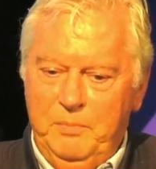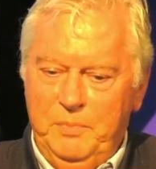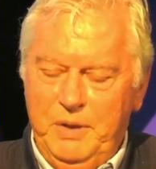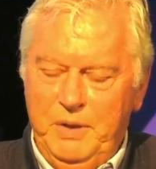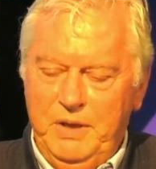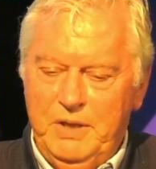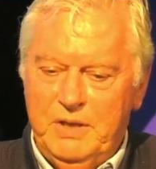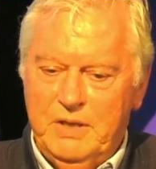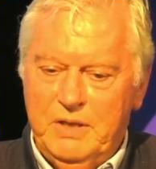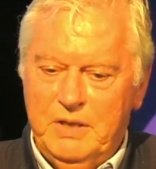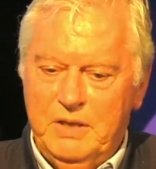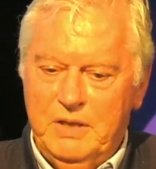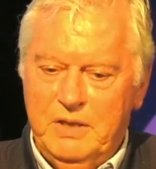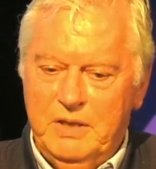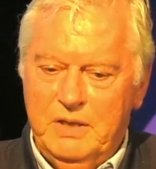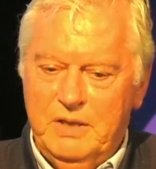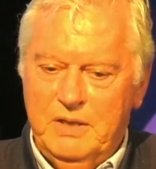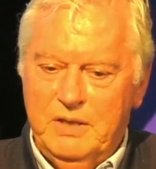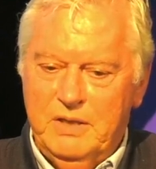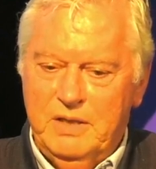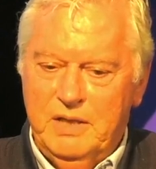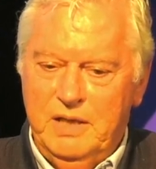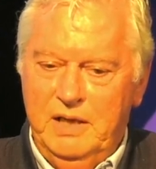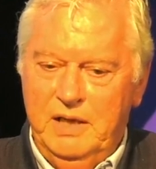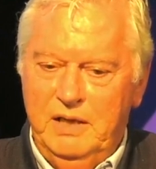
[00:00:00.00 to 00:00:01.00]
But
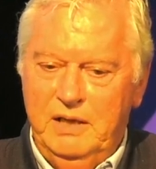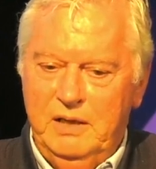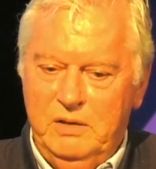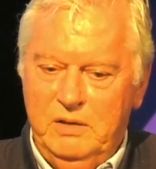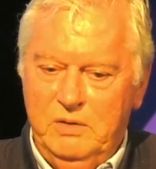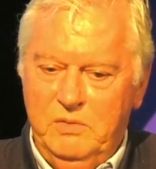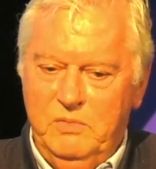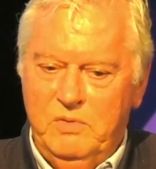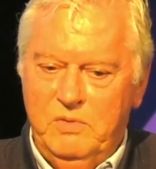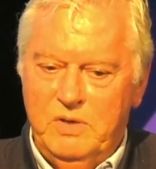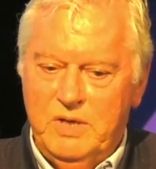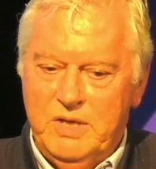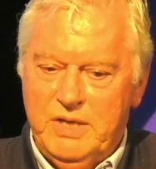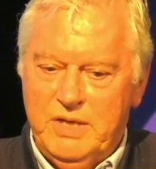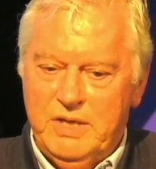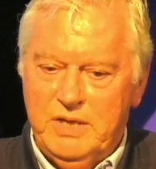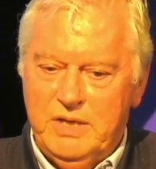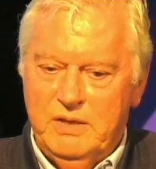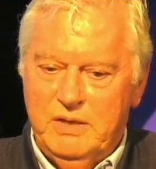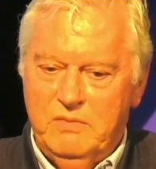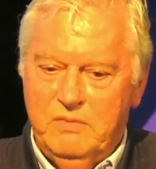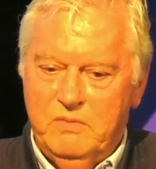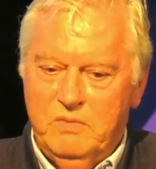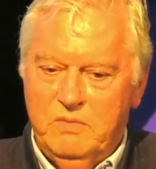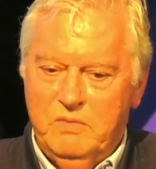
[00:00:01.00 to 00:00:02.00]
Teo was
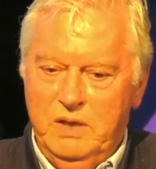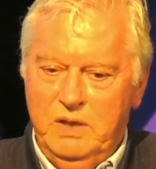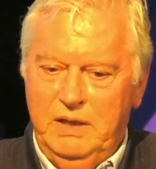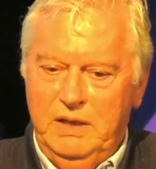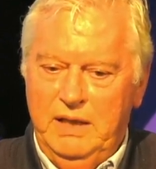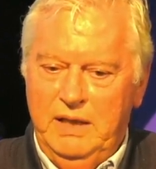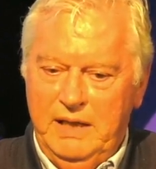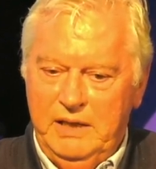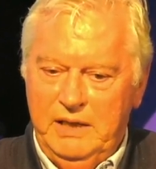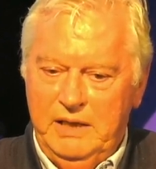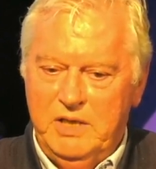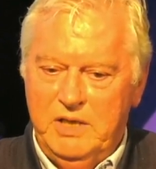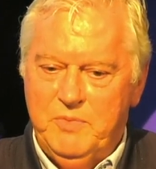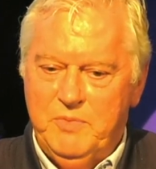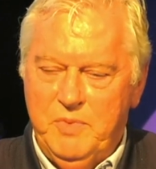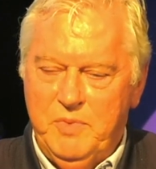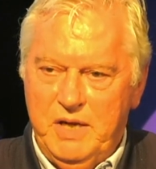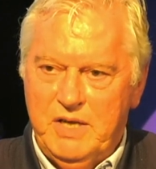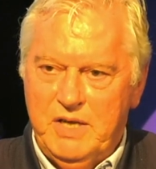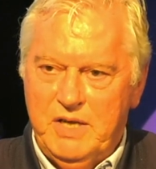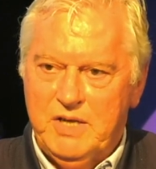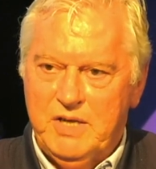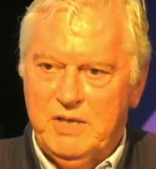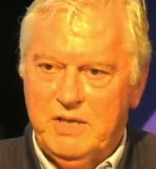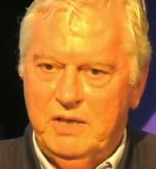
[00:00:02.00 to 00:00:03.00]
really at his
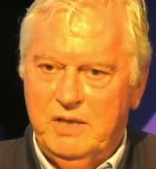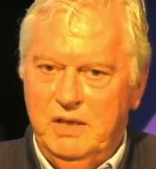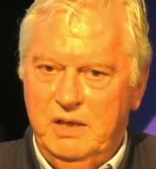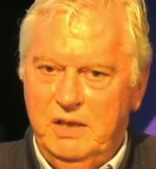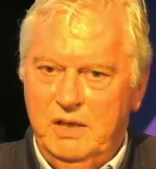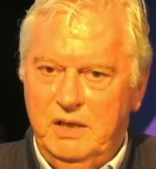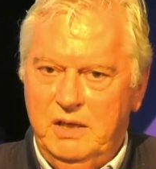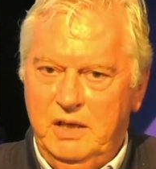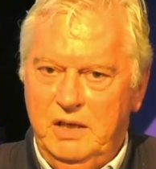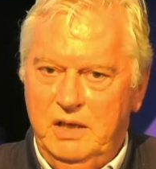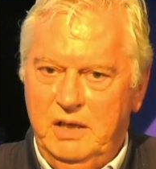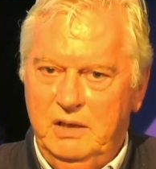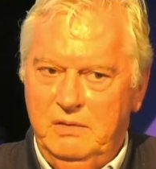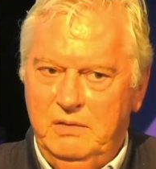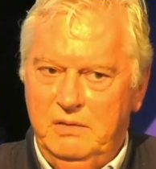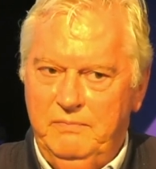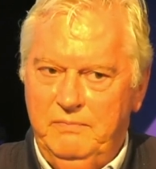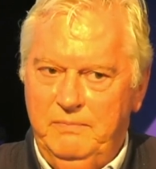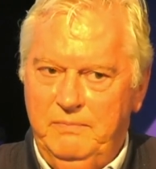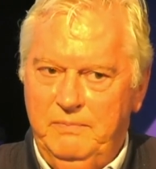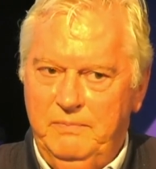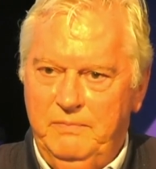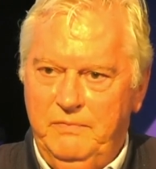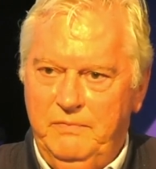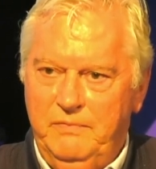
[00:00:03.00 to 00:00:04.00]
best in a
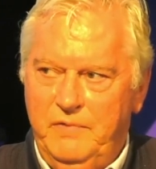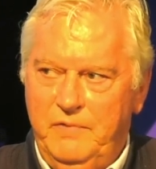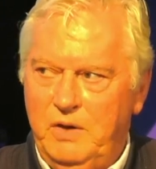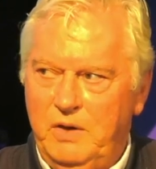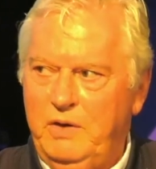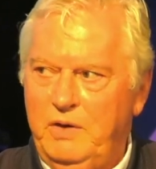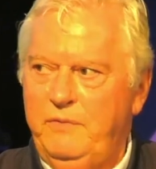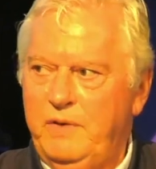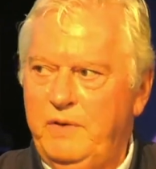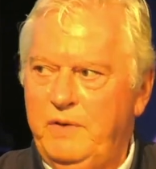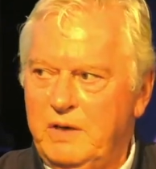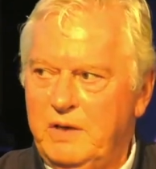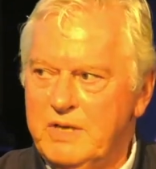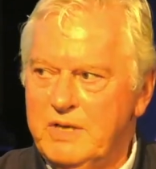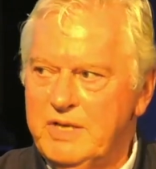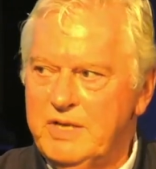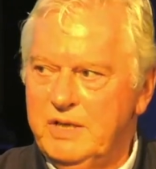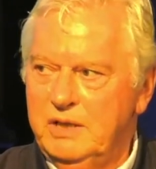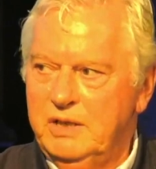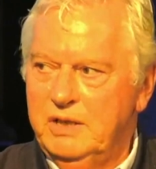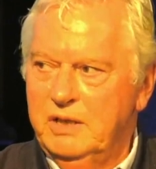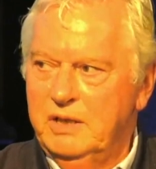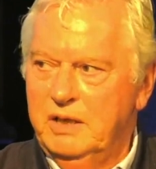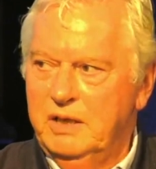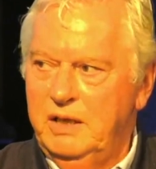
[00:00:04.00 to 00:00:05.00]
very fast
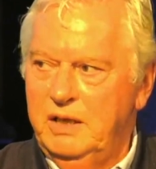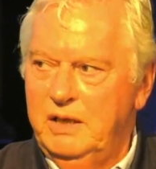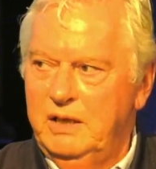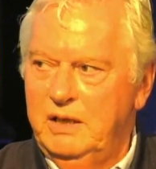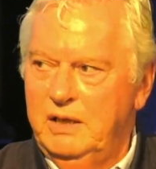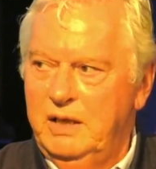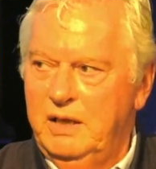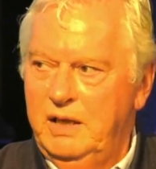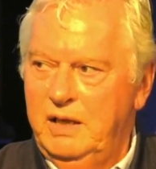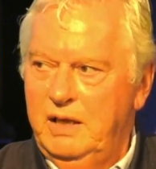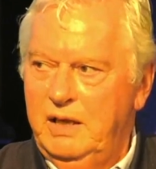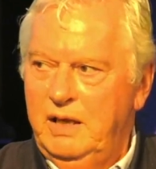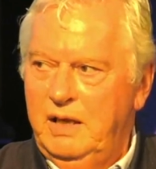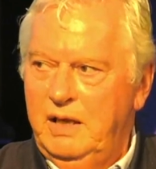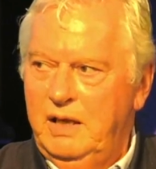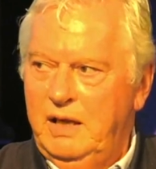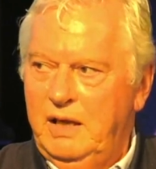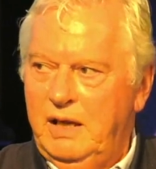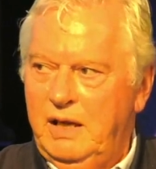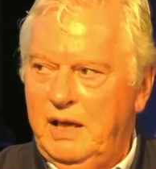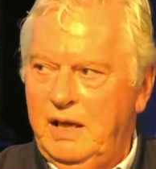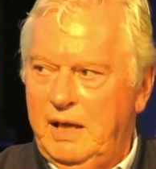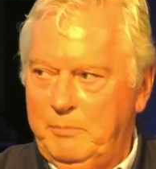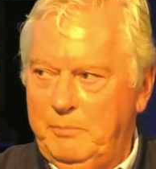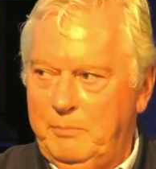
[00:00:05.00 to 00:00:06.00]
circuit
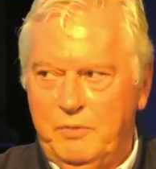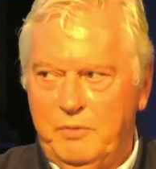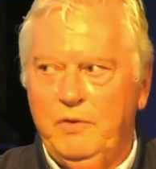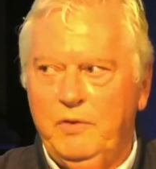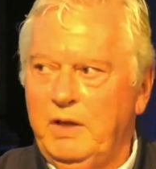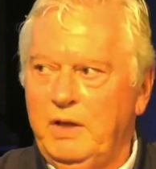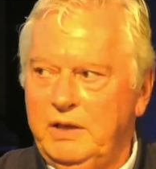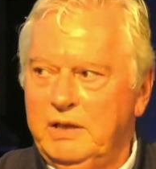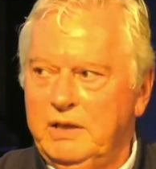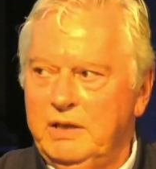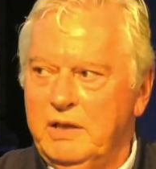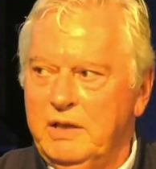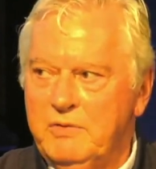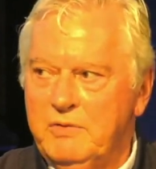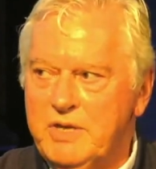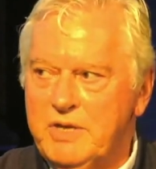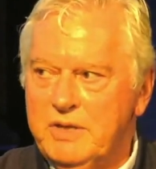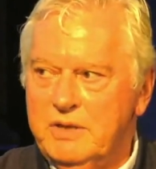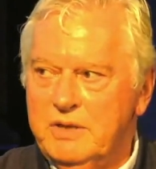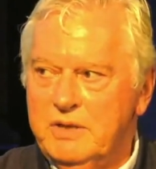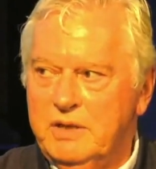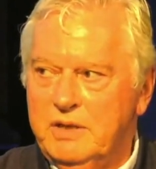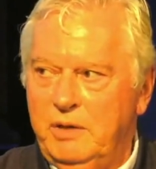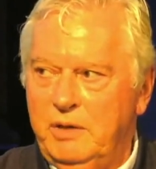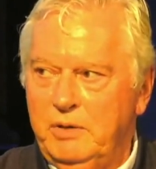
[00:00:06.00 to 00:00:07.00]
and providing there was
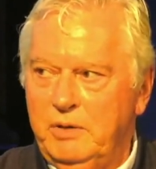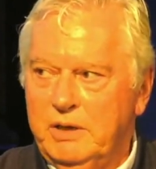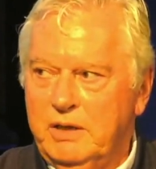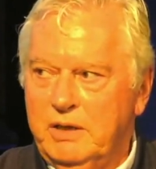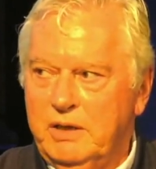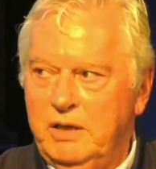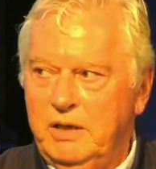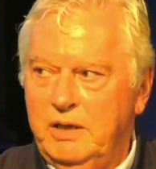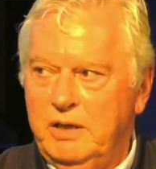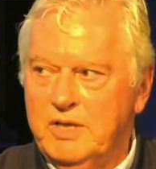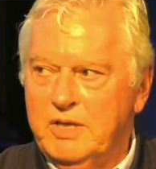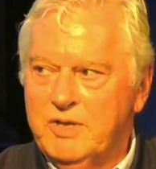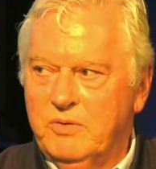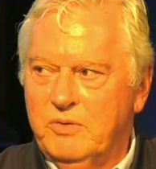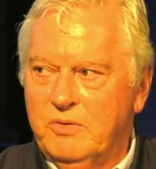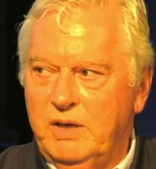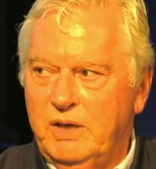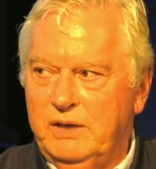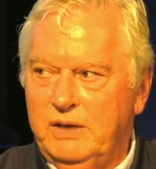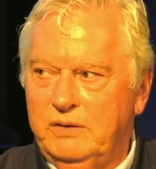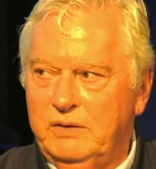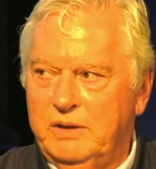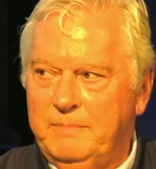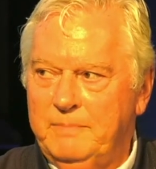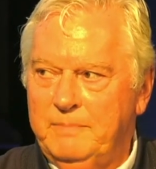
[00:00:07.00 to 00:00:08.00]
no other cars
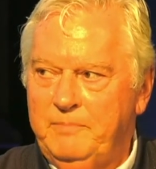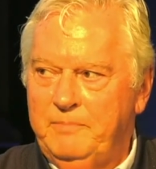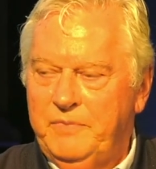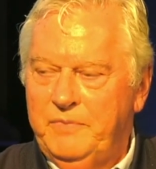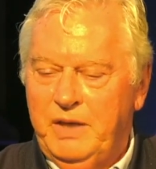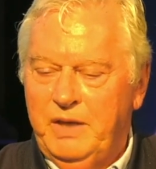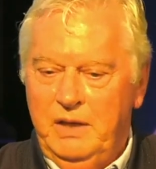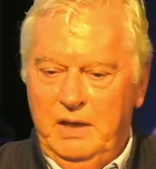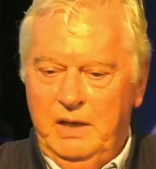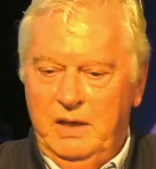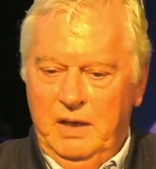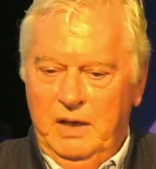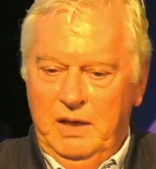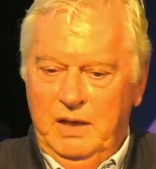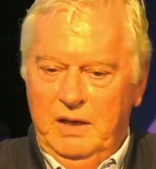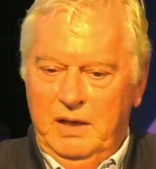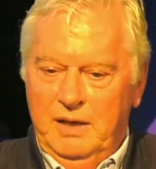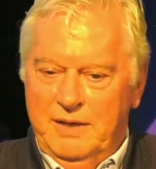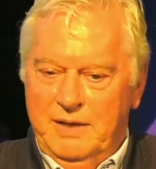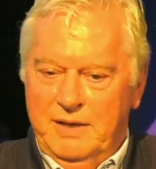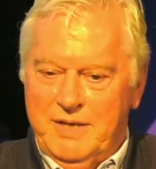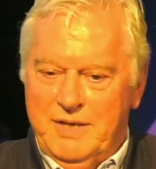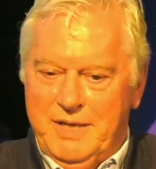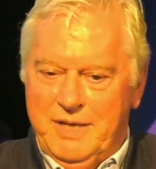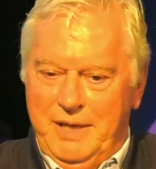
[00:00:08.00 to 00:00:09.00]
around.
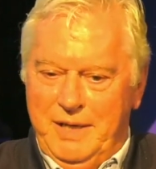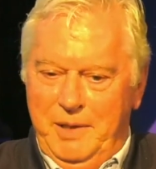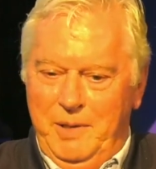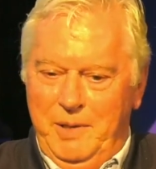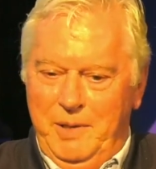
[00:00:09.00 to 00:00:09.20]
So,